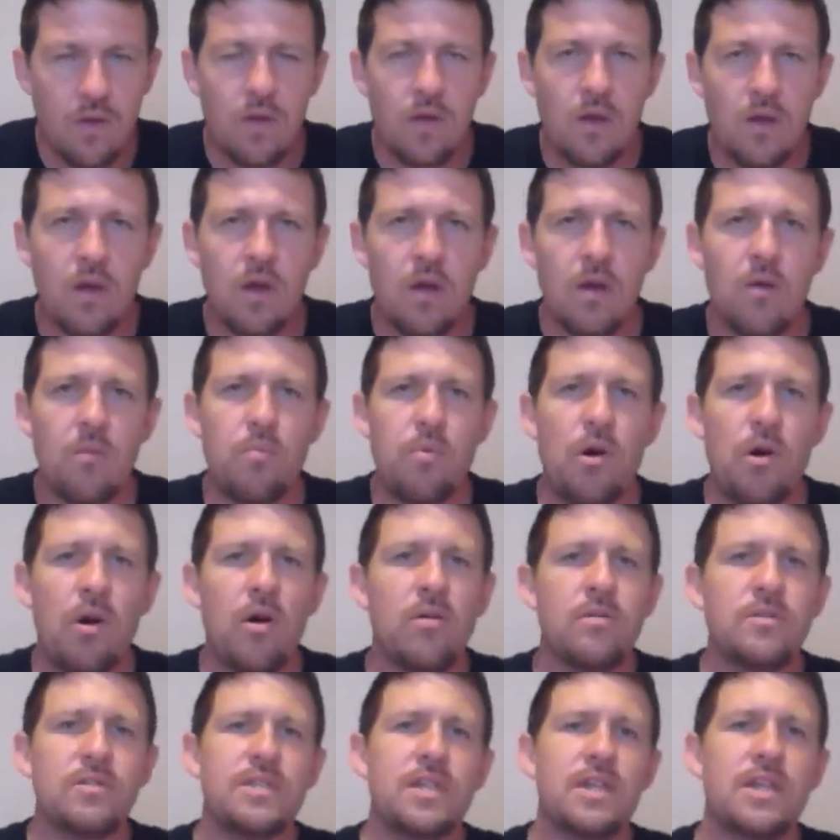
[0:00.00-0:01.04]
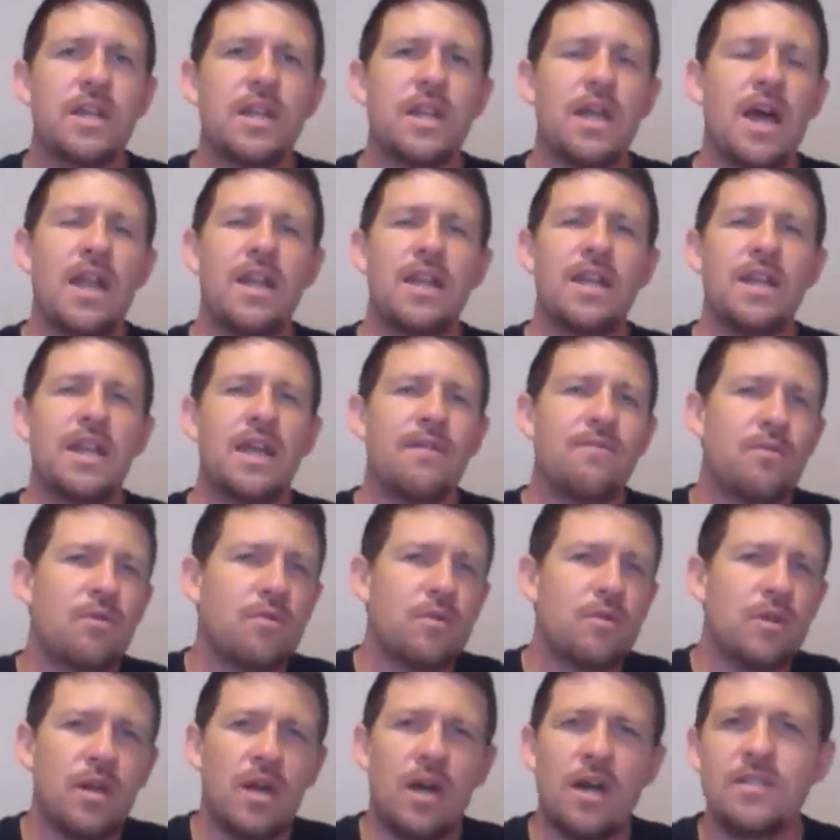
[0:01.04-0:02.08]
Uh, Paul said, I didn't have
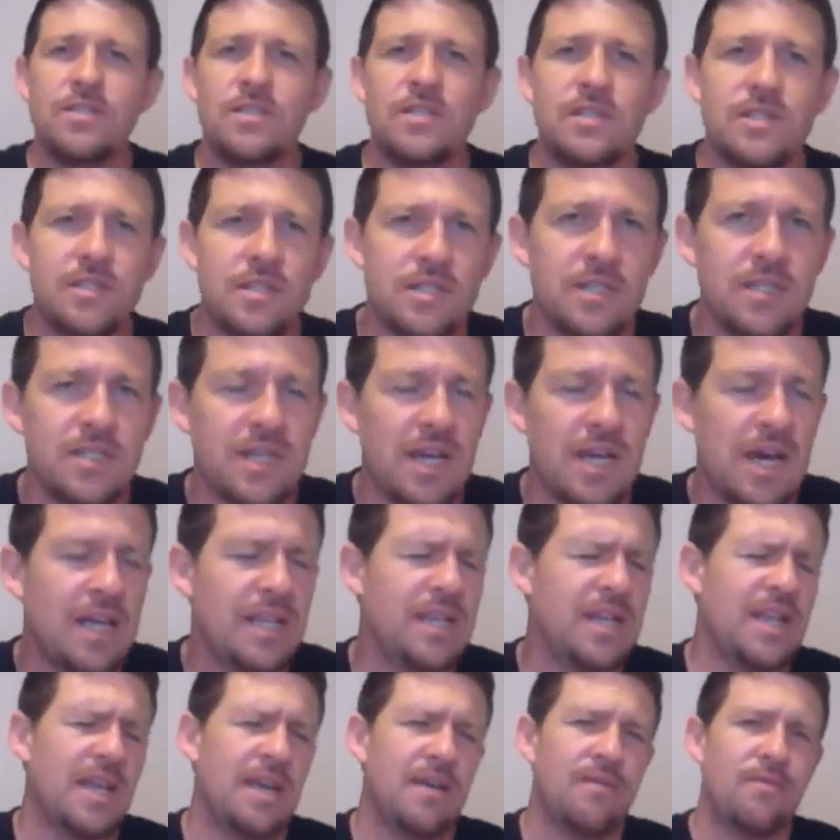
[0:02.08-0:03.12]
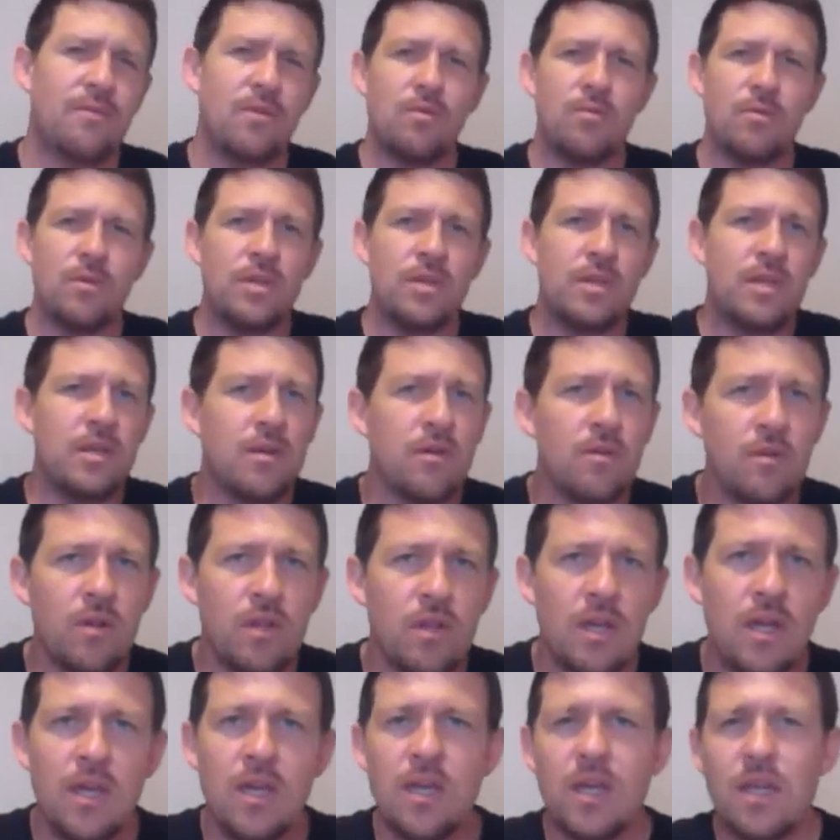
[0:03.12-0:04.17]
no consciousness, I didn't have no guilt,
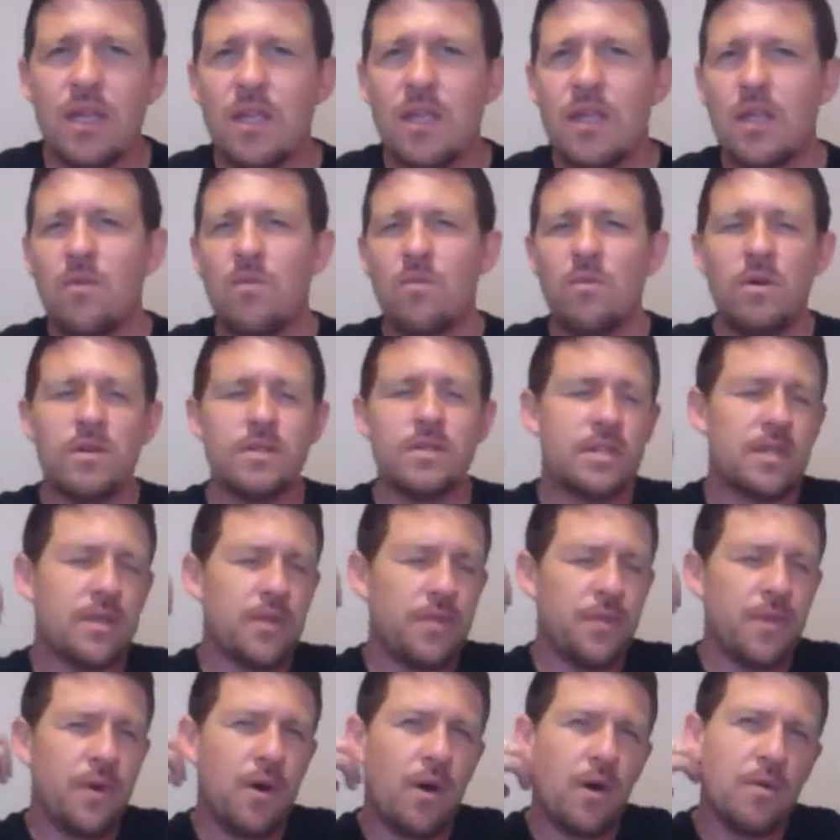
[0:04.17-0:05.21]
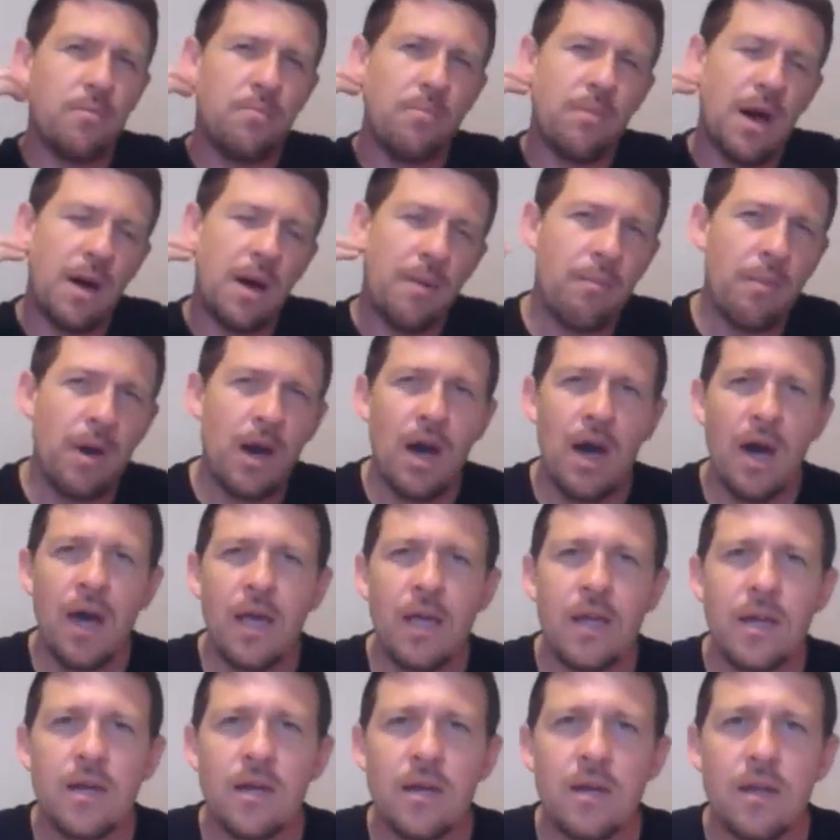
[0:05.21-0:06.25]
it wasn't a thought in my
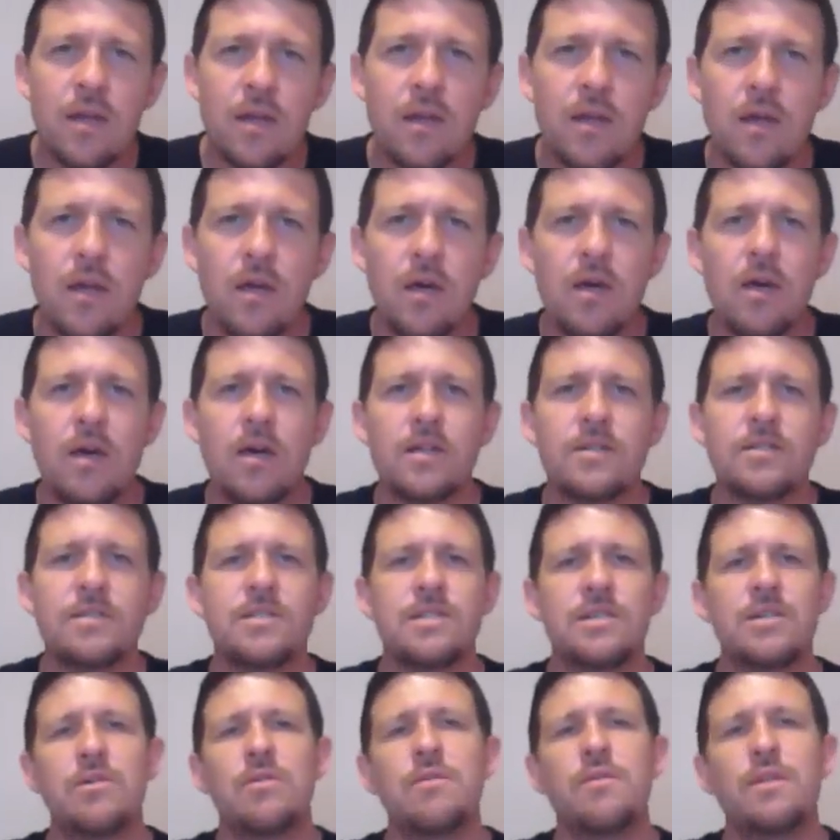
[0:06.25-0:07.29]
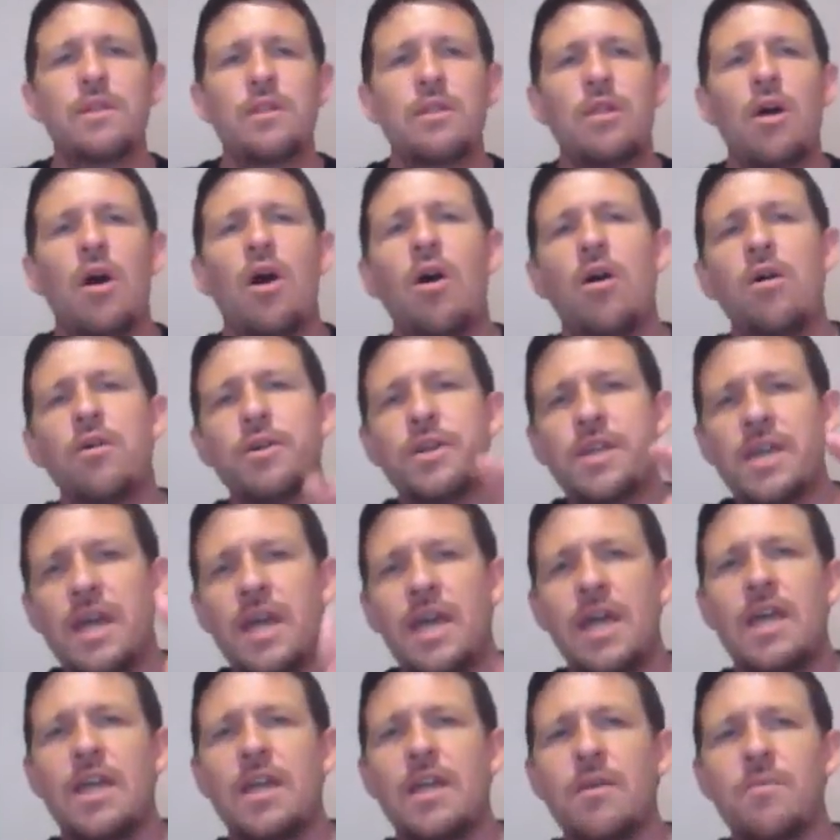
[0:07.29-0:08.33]
mind until the law
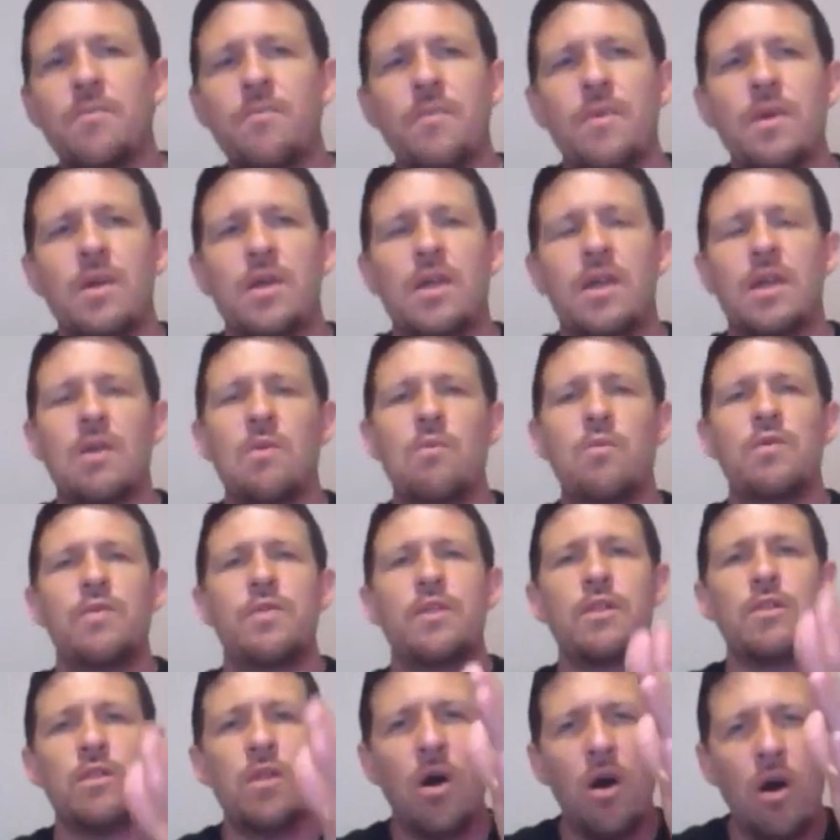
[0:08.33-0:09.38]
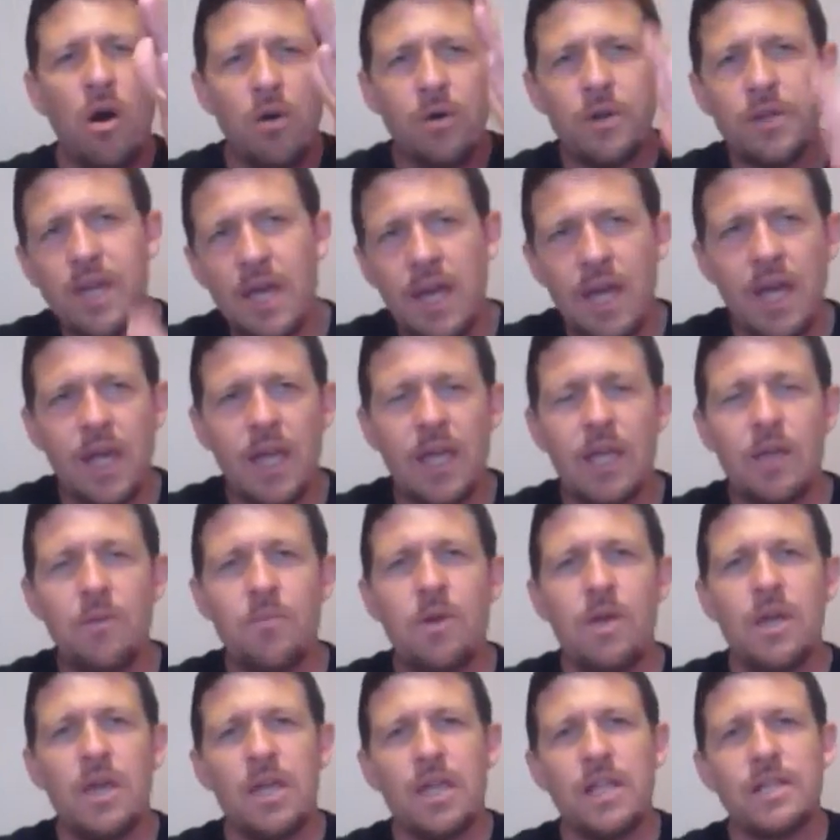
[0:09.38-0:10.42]
came. And when the law came,
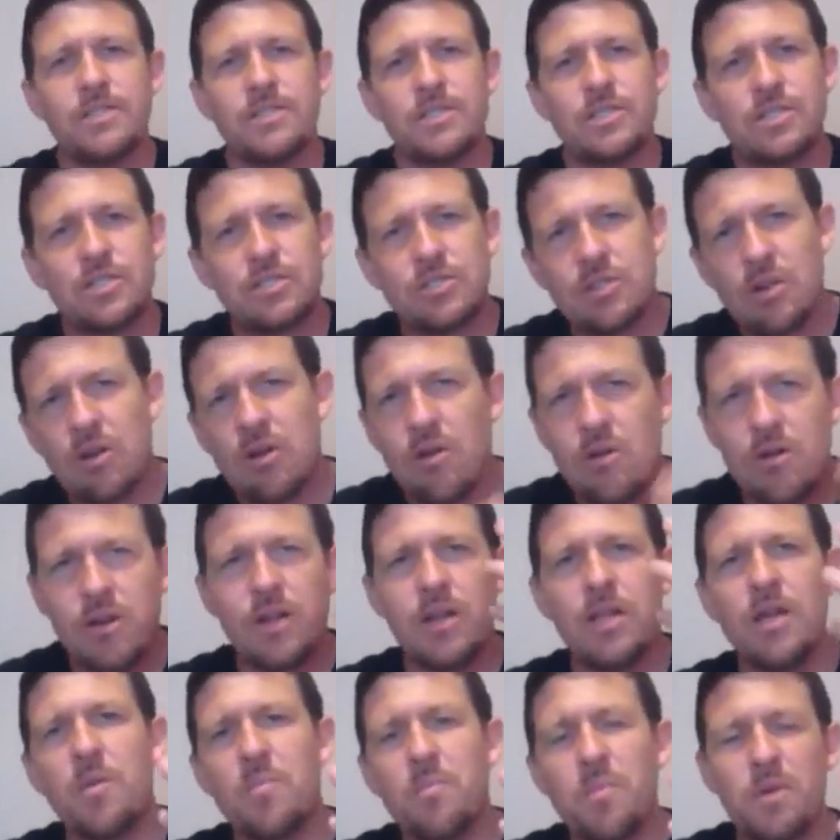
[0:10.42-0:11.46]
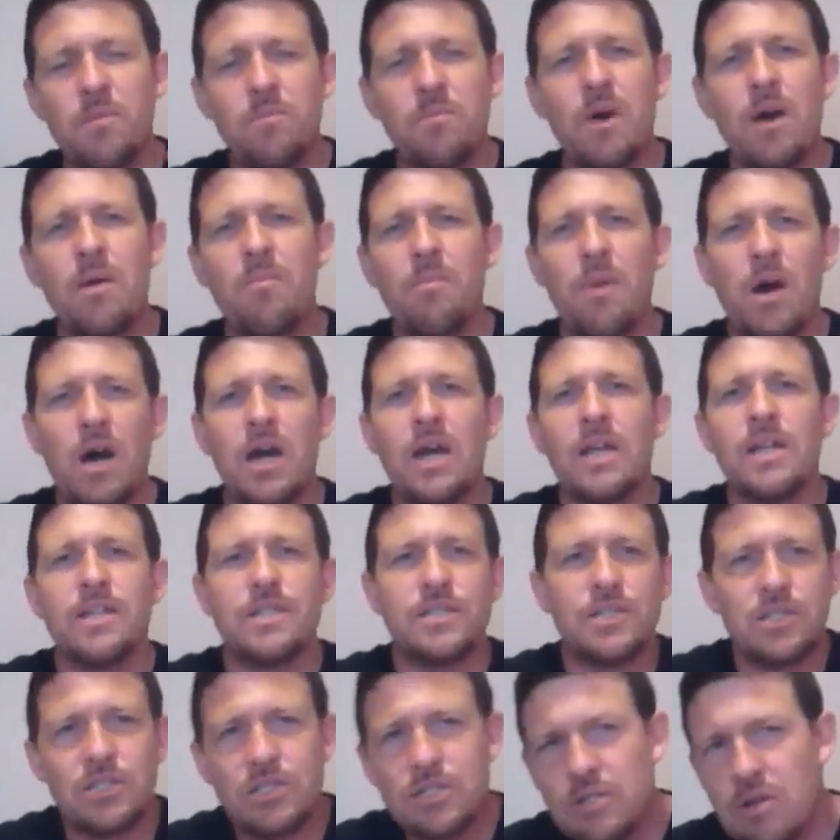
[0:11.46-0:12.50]
it stirred it up in my mind,
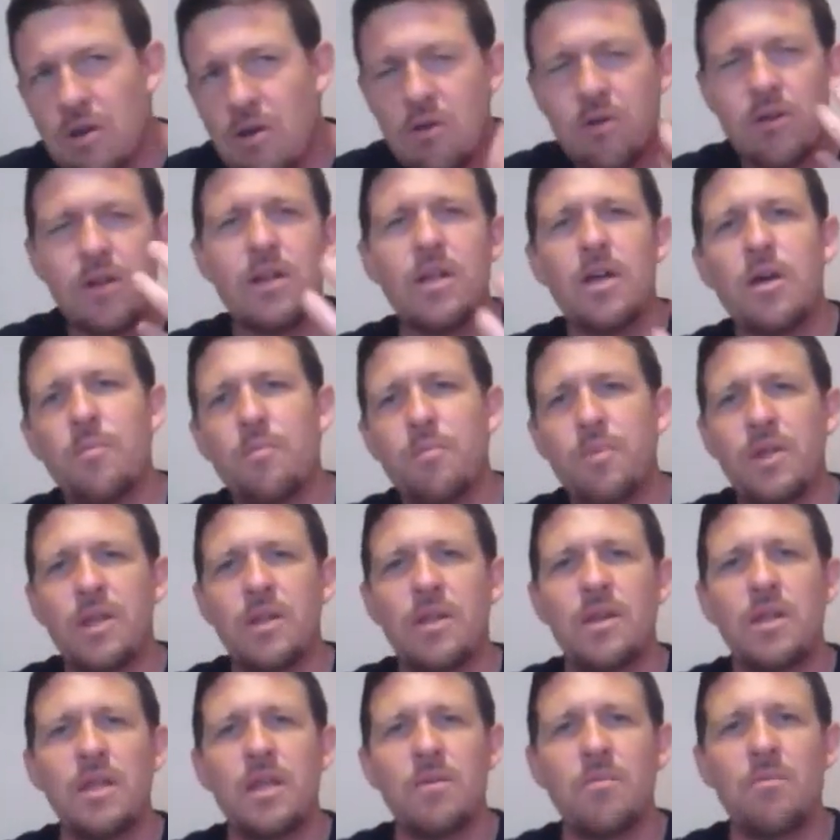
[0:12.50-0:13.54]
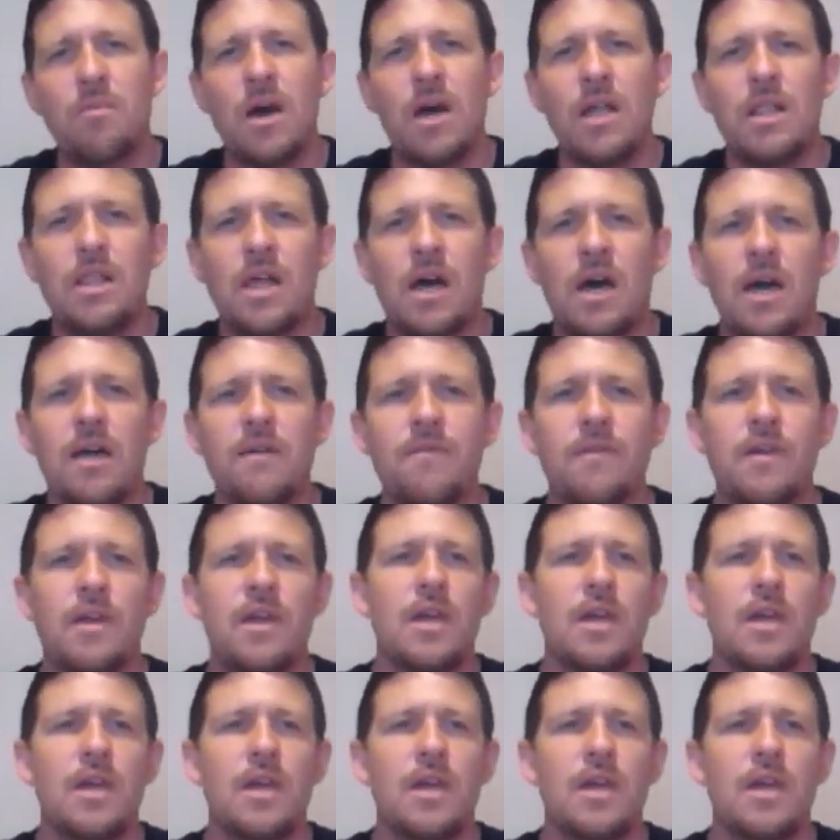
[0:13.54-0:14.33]
it stirred it up in, in my life,